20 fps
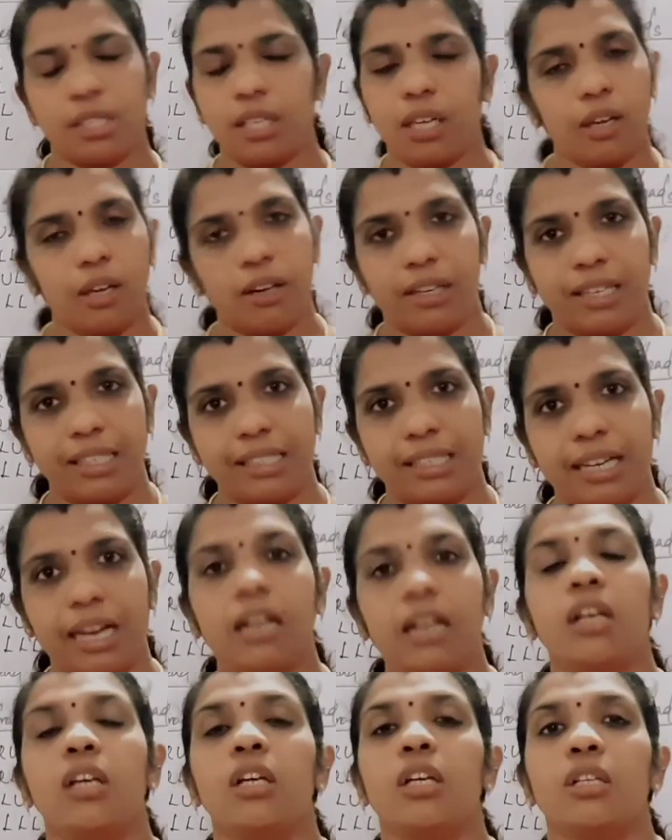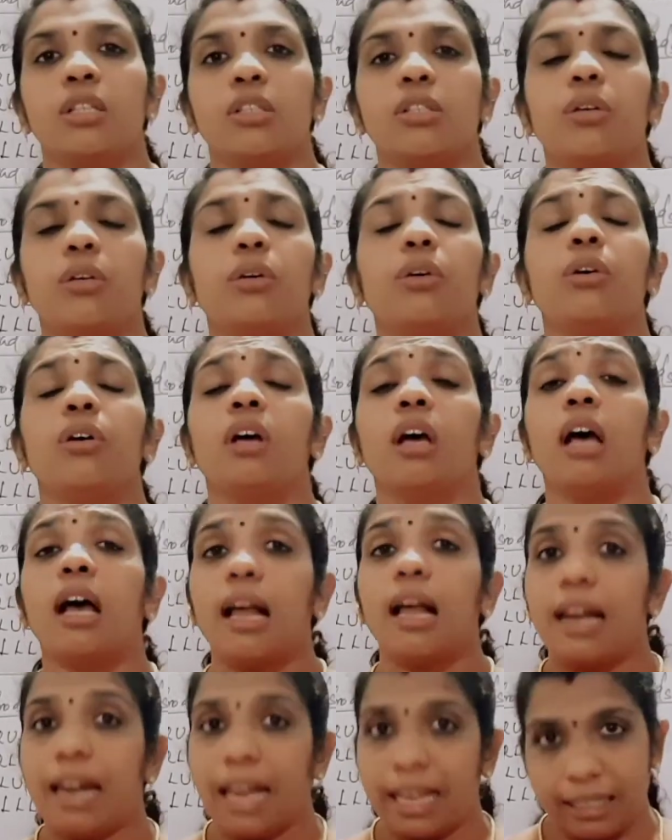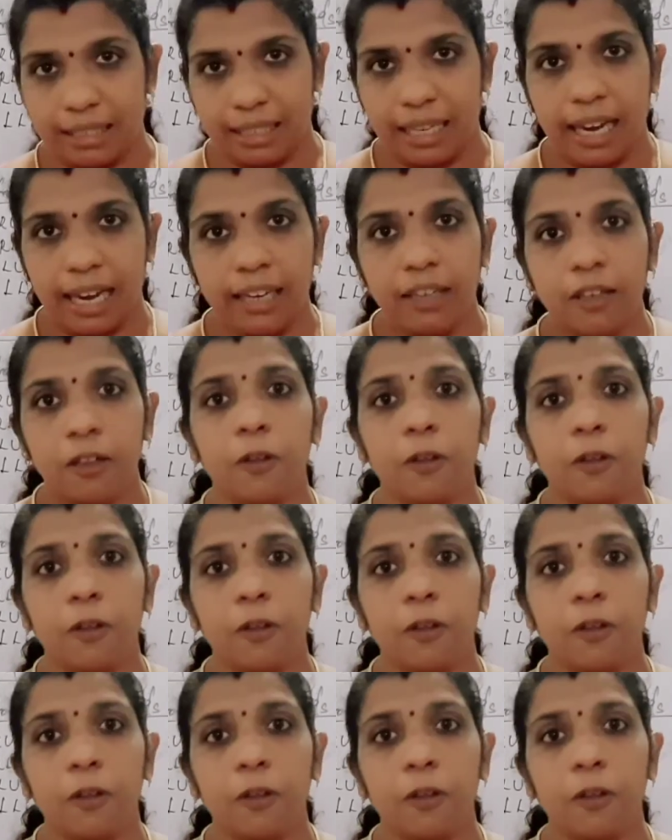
You understand? So, like that,